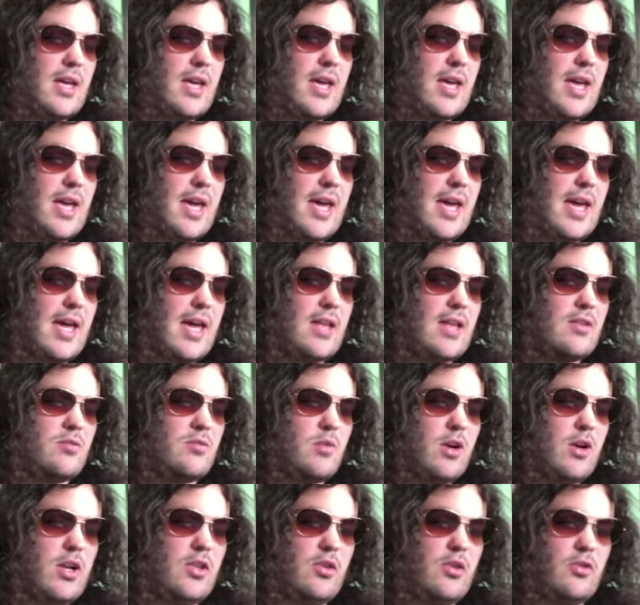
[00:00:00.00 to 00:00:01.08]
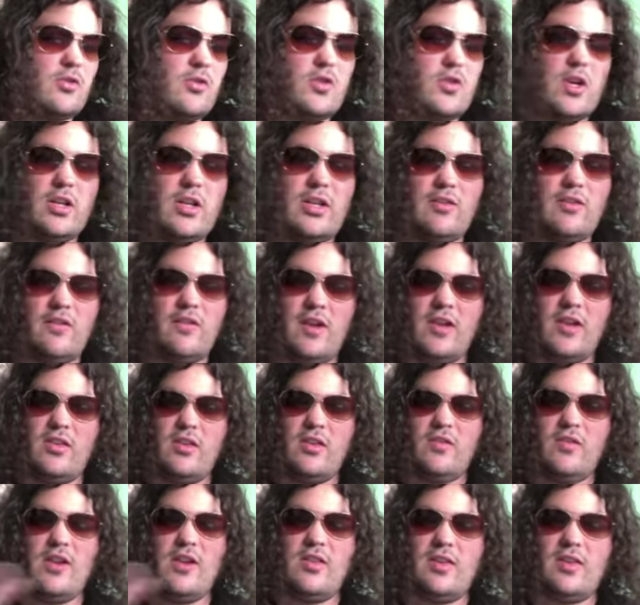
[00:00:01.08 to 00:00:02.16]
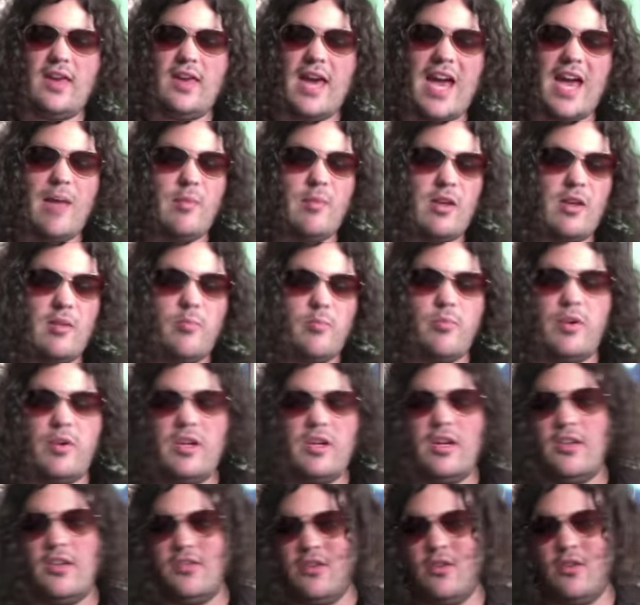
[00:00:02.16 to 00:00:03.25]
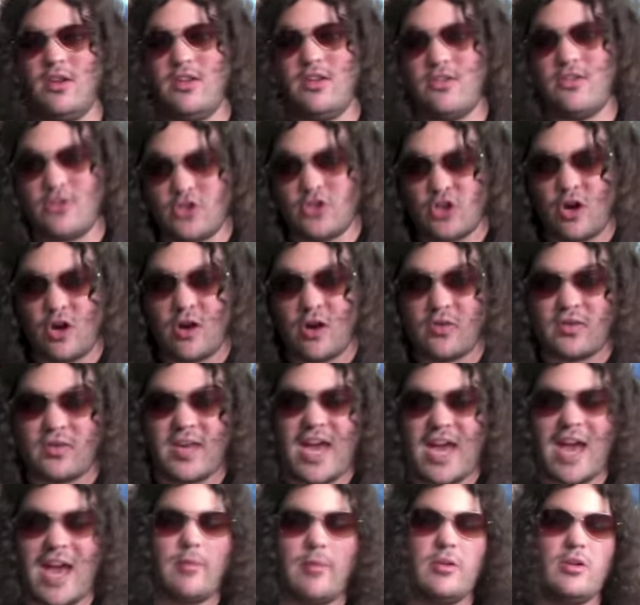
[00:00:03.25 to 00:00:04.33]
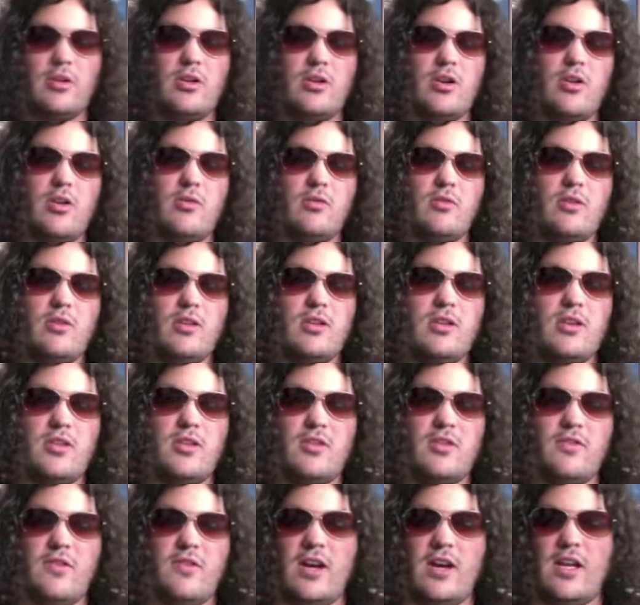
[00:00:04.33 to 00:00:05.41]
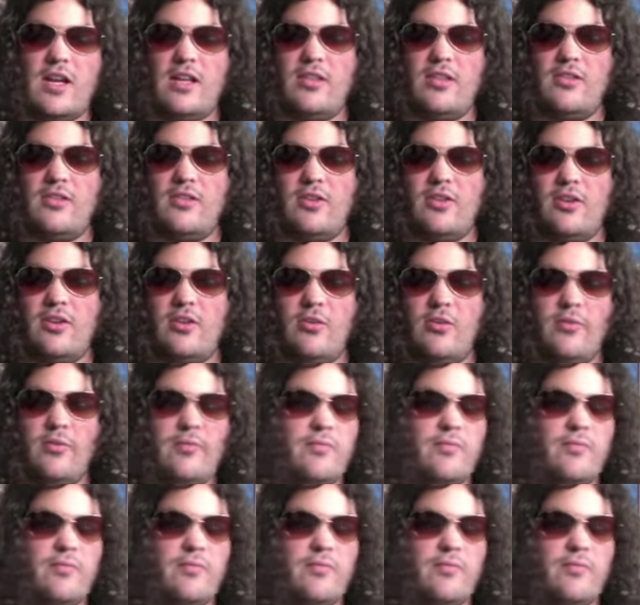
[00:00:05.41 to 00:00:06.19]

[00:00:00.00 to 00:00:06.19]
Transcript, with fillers: And when he's also trying to leave, finds he finds a cabin, but he doesn't know that's Shaw's cabin, you know, because he finds, you know,